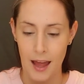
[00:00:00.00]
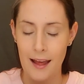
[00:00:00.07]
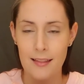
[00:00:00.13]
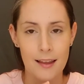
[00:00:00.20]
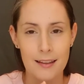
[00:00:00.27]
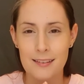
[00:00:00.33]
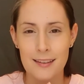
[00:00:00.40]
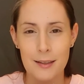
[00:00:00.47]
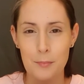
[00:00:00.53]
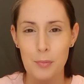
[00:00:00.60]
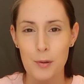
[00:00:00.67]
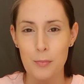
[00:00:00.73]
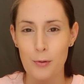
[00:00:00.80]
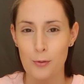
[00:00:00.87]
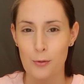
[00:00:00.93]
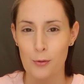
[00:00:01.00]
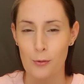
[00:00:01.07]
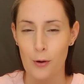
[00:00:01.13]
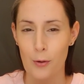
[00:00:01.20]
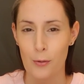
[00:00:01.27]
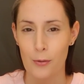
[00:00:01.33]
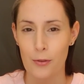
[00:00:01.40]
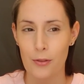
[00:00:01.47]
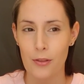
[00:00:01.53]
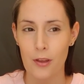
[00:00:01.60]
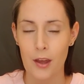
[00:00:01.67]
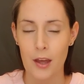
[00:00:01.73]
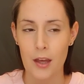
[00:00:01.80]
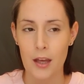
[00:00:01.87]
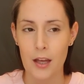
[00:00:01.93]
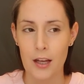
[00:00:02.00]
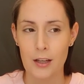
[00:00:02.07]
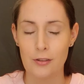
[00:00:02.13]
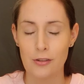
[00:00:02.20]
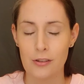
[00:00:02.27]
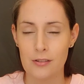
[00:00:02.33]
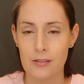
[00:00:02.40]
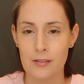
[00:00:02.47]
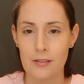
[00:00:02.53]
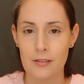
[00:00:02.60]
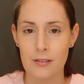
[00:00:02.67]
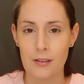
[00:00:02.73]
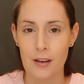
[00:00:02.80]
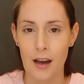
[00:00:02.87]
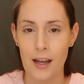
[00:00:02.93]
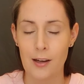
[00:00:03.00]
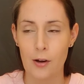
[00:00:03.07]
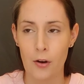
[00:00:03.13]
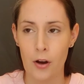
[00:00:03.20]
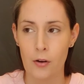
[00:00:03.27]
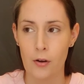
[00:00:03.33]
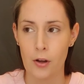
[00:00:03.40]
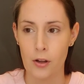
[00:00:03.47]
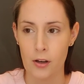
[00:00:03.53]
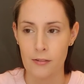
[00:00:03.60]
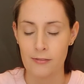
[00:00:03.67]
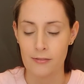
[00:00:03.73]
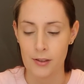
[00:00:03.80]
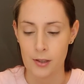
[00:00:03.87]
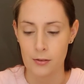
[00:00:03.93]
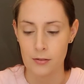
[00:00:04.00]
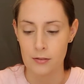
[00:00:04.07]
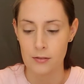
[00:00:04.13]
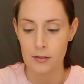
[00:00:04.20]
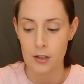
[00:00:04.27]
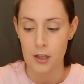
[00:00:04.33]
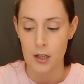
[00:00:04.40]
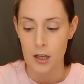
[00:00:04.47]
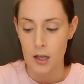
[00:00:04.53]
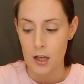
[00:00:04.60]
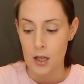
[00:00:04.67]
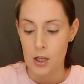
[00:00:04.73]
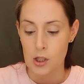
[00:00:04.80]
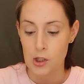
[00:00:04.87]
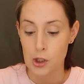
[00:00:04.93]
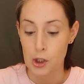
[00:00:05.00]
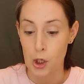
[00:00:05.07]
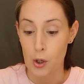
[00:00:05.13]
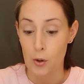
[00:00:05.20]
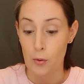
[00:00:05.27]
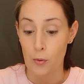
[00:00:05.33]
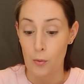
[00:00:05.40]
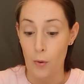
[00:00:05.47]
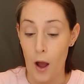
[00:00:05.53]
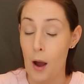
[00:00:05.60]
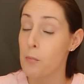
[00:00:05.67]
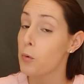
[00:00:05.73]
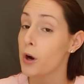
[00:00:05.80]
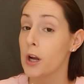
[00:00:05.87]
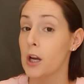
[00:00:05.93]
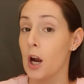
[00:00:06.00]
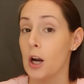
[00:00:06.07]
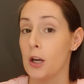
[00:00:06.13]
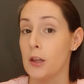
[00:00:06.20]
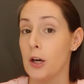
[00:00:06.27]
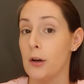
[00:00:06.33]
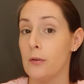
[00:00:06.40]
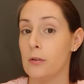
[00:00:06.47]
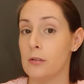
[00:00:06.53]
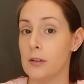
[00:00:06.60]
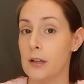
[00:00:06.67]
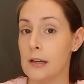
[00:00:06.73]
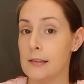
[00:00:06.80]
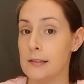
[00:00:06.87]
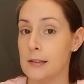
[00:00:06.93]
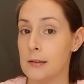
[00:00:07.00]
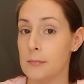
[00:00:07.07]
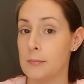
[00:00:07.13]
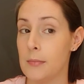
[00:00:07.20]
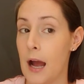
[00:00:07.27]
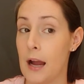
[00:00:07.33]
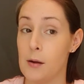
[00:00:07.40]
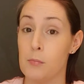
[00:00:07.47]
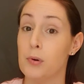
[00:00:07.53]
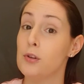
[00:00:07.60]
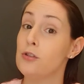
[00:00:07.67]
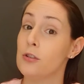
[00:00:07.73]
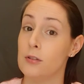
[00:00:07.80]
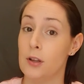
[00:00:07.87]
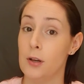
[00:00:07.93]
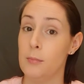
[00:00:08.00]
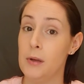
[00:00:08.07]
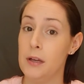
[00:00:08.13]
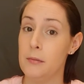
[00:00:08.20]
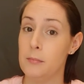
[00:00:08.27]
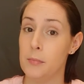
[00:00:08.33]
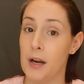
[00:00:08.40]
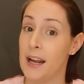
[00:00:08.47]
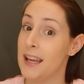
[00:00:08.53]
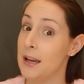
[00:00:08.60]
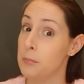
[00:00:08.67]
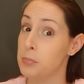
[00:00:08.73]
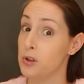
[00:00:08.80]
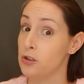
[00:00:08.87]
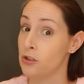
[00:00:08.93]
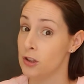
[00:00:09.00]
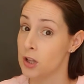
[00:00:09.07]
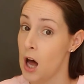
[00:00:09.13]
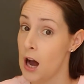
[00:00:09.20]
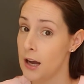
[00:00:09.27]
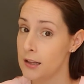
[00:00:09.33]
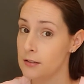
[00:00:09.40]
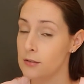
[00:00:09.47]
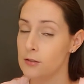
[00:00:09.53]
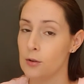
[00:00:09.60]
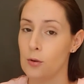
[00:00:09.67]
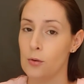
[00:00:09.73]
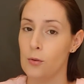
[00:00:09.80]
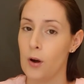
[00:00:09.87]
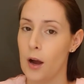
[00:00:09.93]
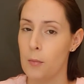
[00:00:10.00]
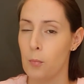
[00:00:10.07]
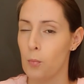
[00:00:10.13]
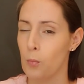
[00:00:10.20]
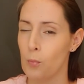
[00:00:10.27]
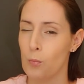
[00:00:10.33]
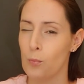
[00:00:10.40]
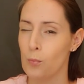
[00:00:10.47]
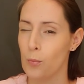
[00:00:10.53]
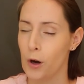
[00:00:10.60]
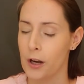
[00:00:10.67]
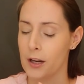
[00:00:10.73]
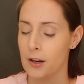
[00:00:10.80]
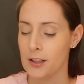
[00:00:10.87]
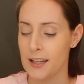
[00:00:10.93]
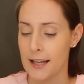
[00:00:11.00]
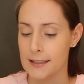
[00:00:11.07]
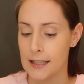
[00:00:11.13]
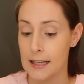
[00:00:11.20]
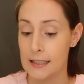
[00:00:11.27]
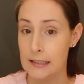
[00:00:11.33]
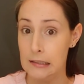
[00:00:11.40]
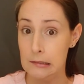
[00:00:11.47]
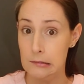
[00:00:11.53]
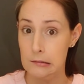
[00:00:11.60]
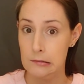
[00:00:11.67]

I like seeing people's growth. It just I know how good it feels. So I'm working on it though, because um, I can push a little bit, but I can't push a lot. So I'm working on that line.